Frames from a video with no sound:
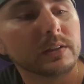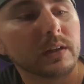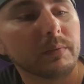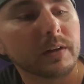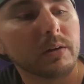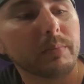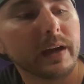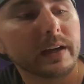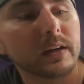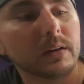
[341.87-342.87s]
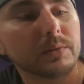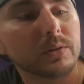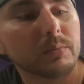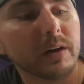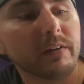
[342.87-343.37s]
So I'm going to go back up
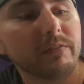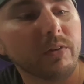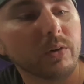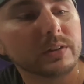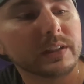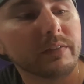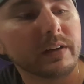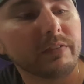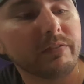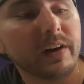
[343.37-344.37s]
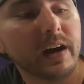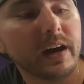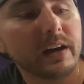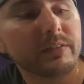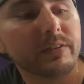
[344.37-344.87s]
to about
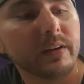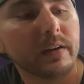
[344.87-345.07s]
475.